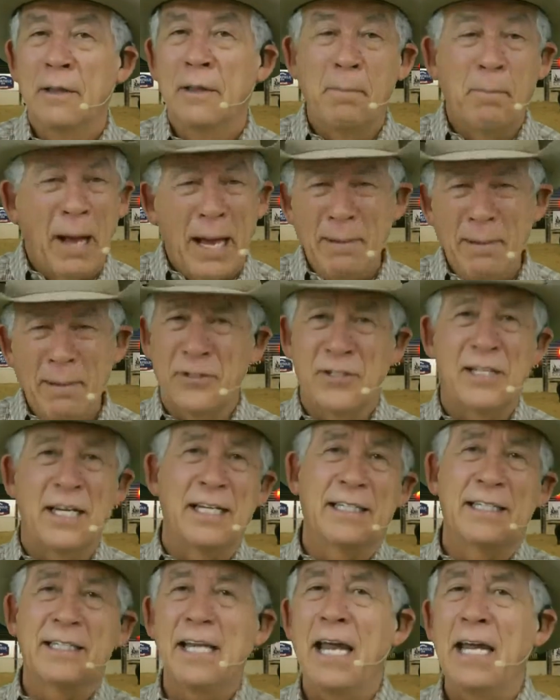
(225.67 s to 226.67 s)
The Bible
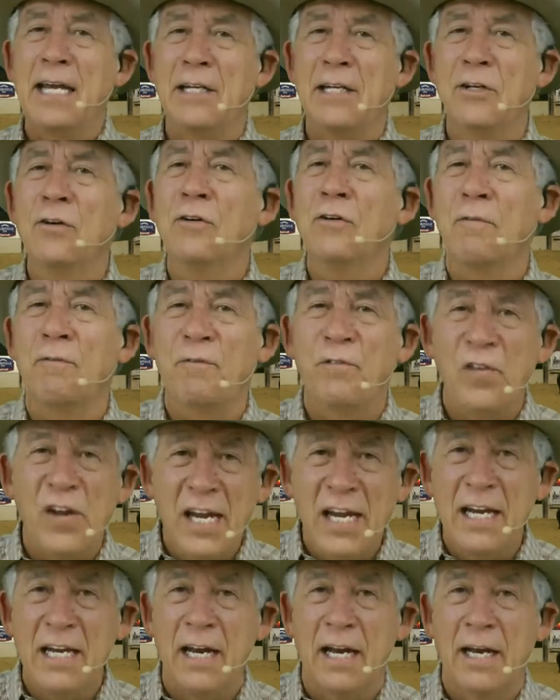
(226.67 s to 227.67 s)
says, Satan, you're
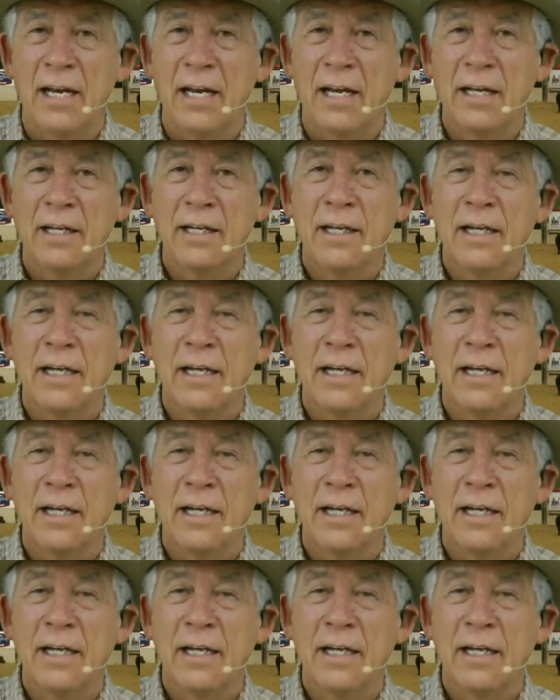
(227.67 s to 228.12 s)
defeated.